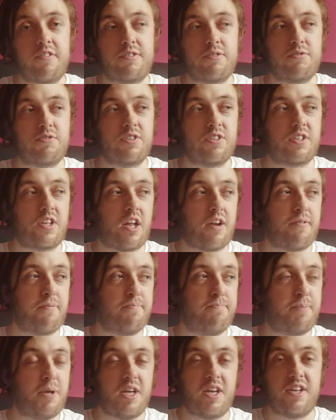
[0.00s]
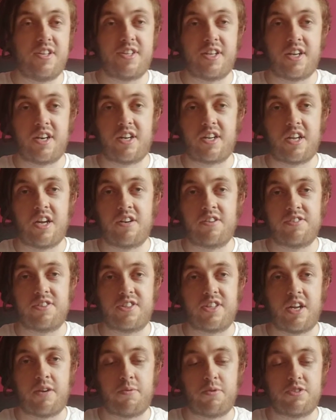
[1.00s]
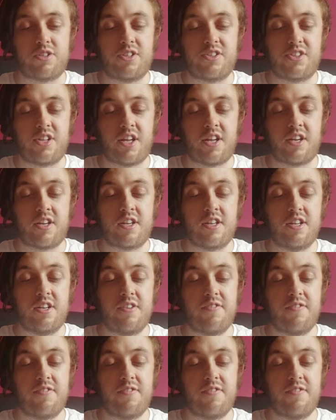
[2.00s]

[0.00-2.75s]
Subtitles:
so it's just kind of piercing and I can't understand what she's saying.